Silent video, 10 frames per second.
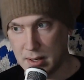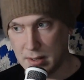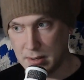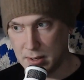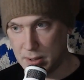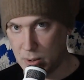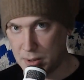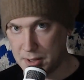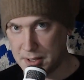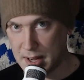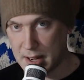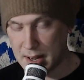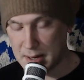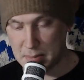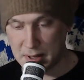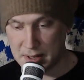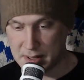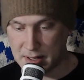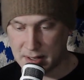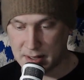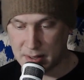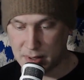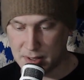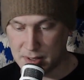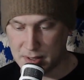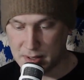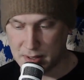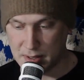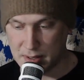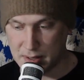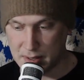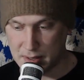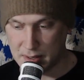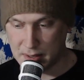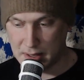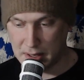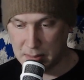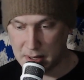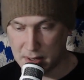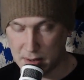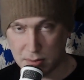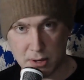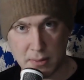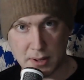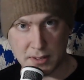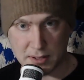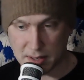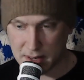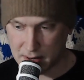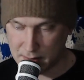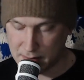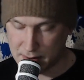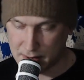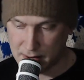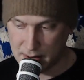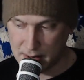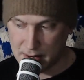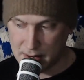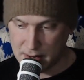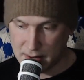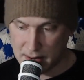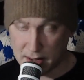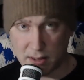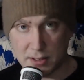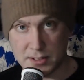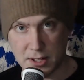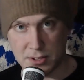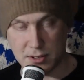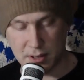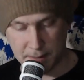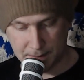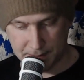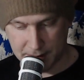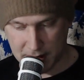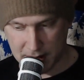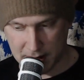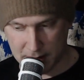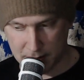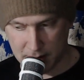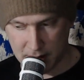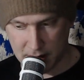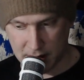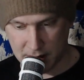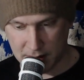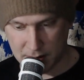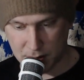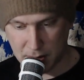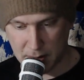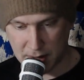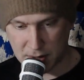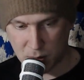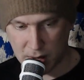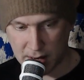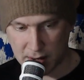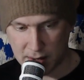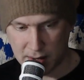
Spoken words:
didn't know it at the time, but it was going to be 3 months of hell, essentially. And 3 months where